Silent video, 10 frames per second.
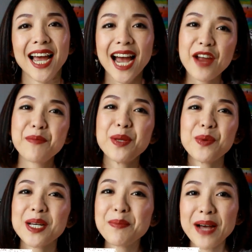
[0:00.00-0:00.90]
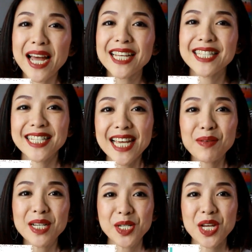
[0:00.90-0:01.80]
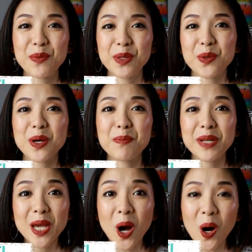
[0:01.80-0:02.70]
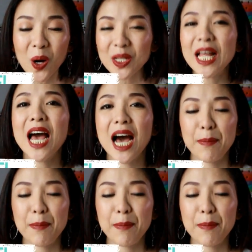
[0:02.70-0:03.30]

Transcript: Hi everybody, welcome back. Today I want to share with you a mini haul.